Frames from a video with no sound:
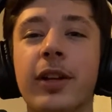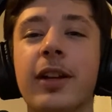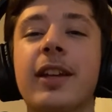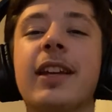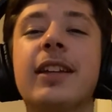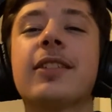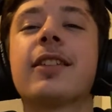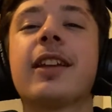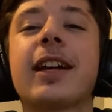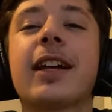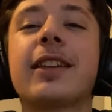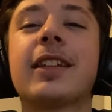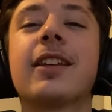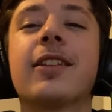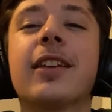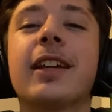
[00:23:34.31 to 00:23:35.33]
It's like at the
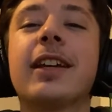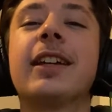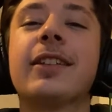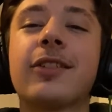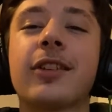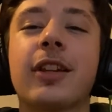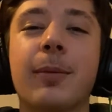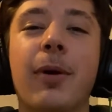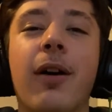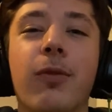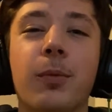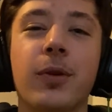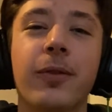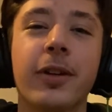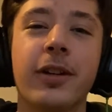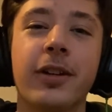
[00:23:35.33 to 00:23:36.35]
end of the day, it is still a Marvel movie.